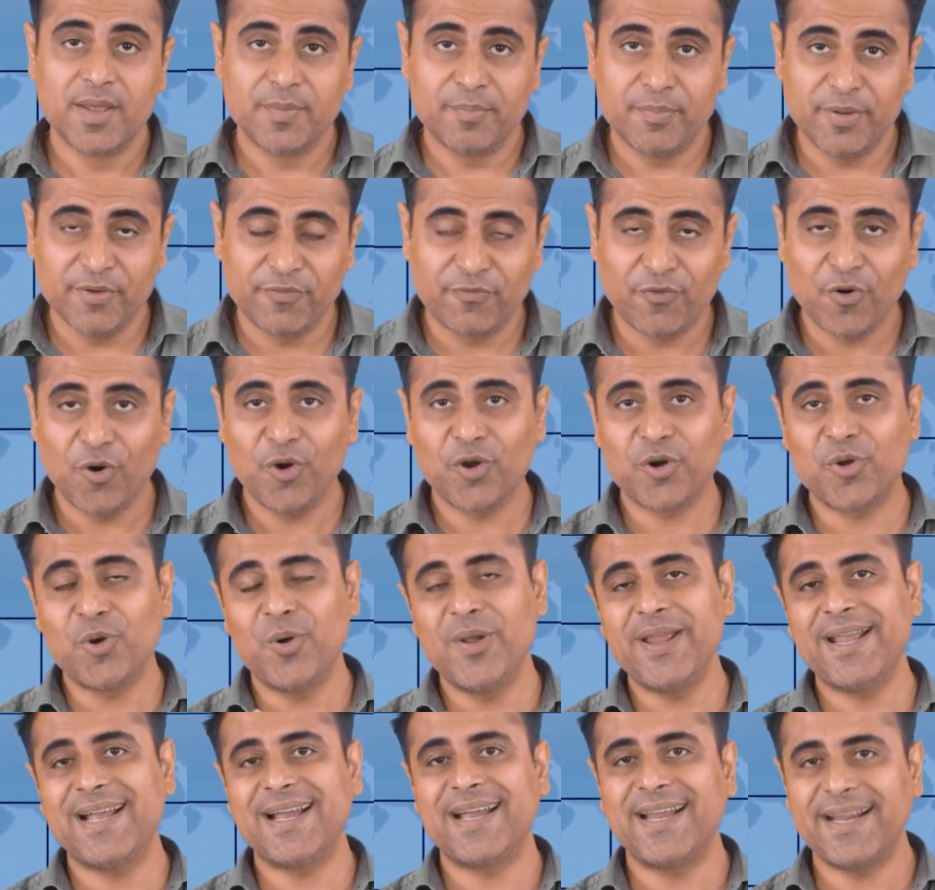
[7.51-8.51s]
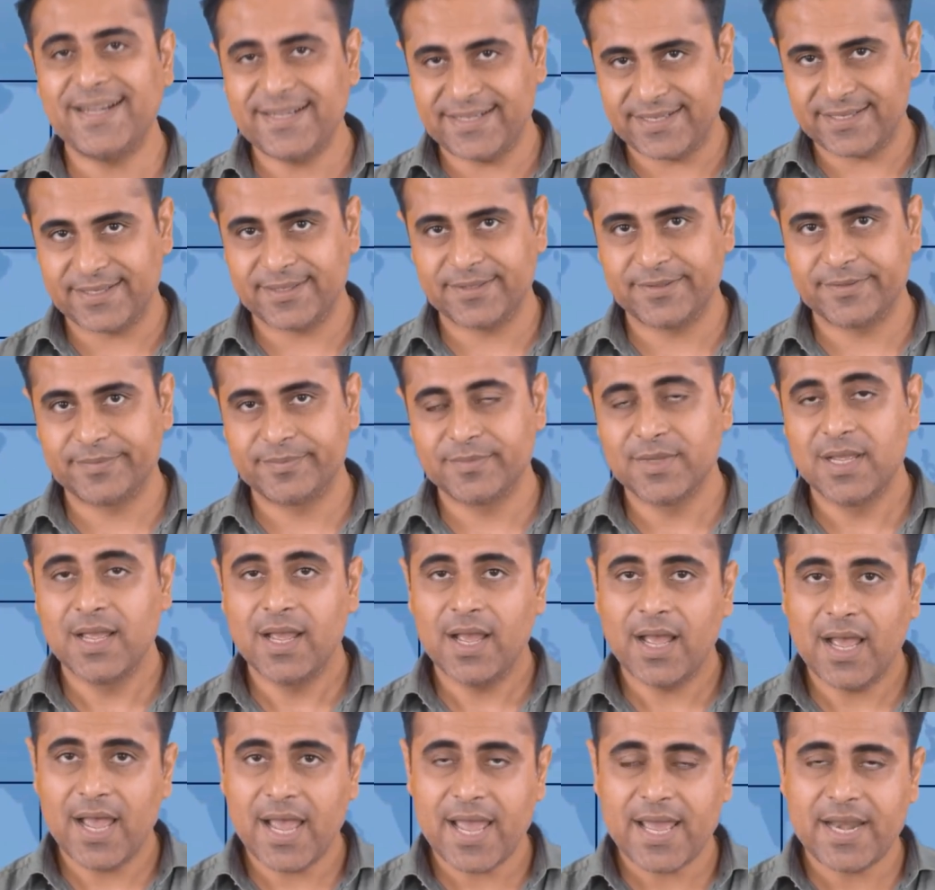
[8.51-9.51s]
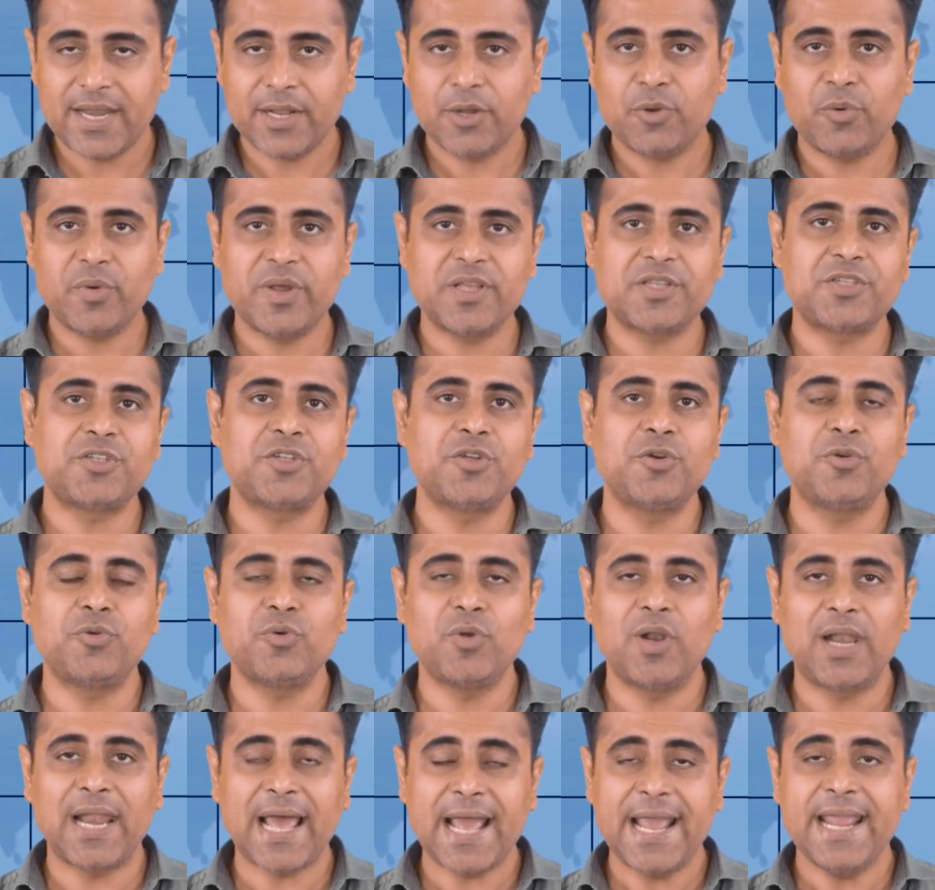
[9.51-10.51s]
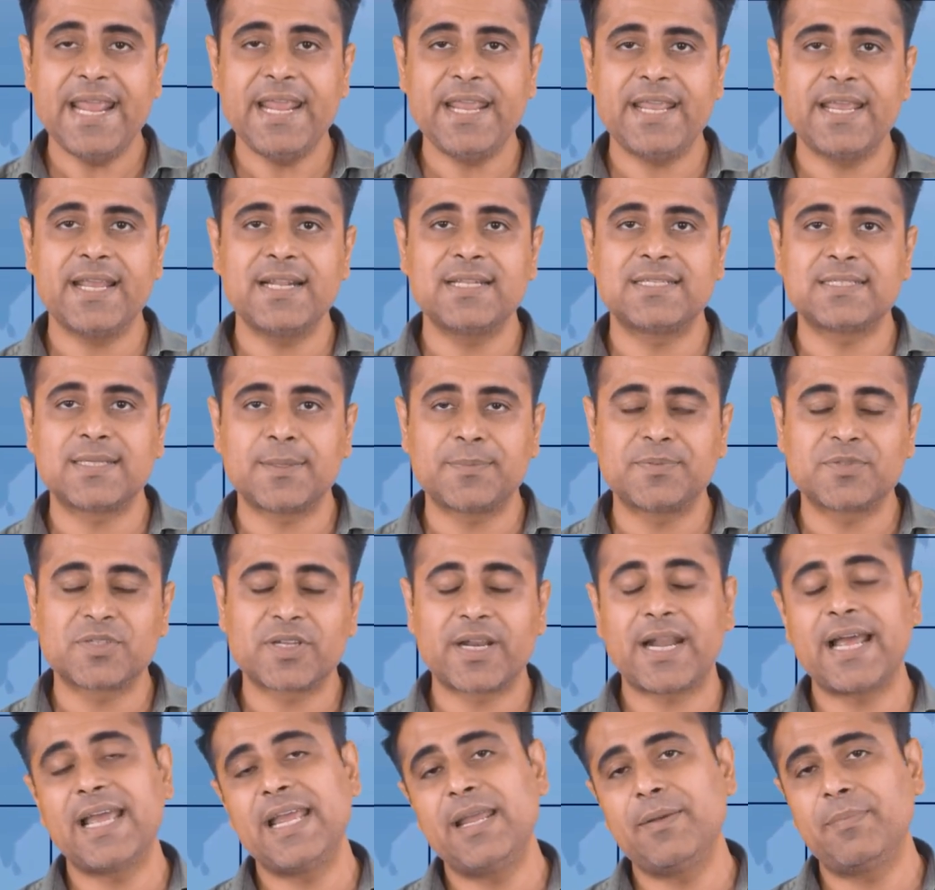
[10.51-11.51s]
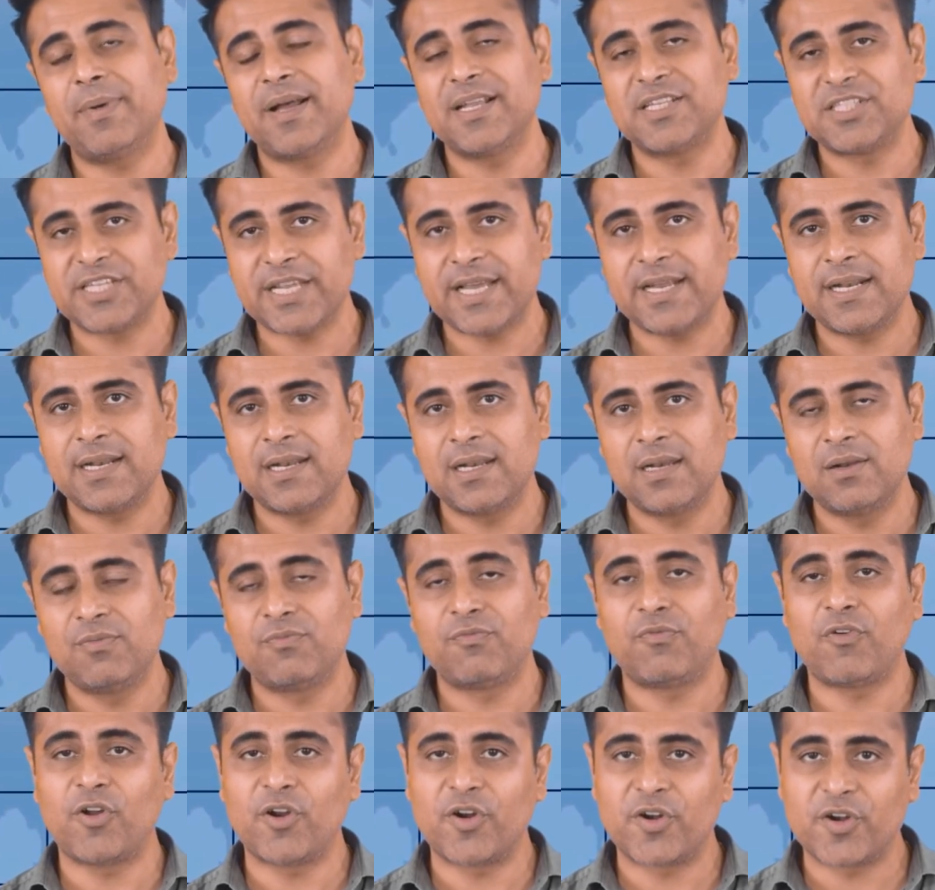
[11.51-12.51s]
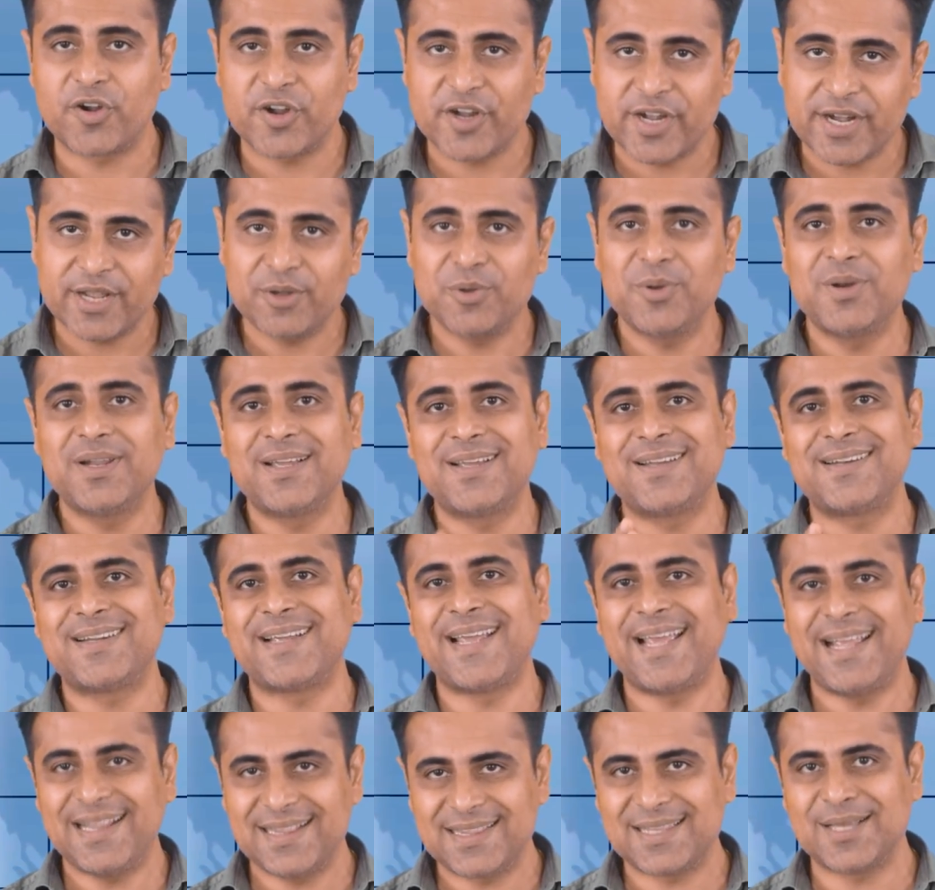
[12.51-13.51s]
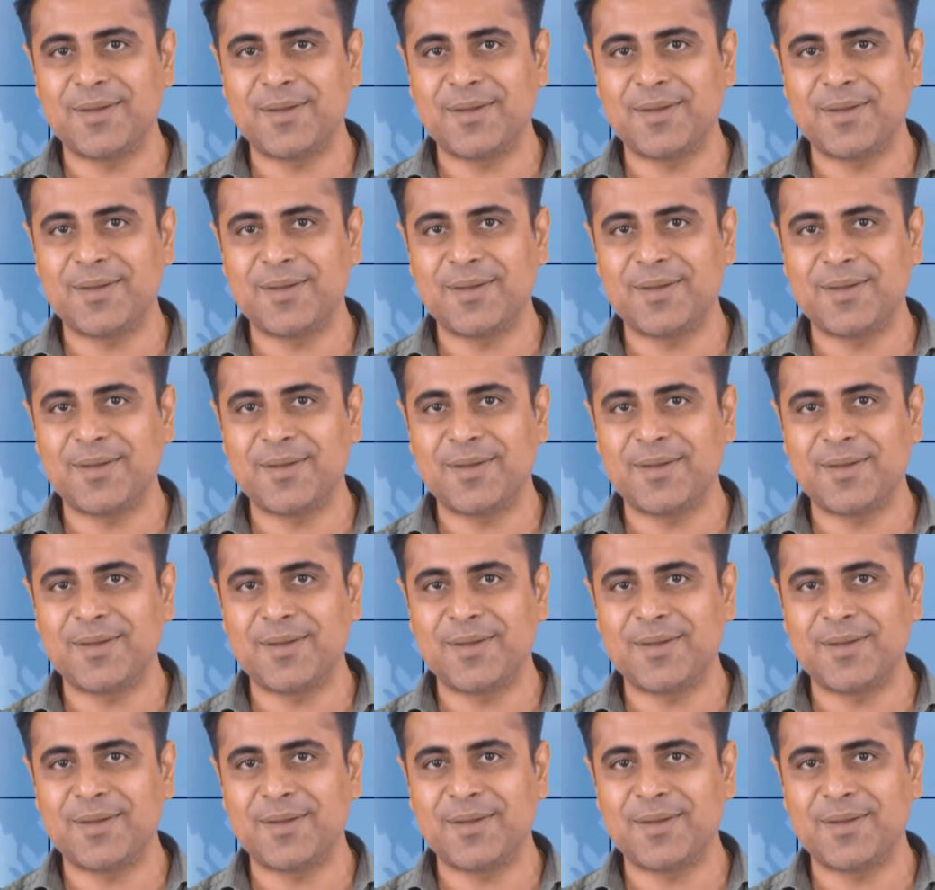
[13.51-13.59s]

Before going ahead, I request you to like and subscribe our channel for regular health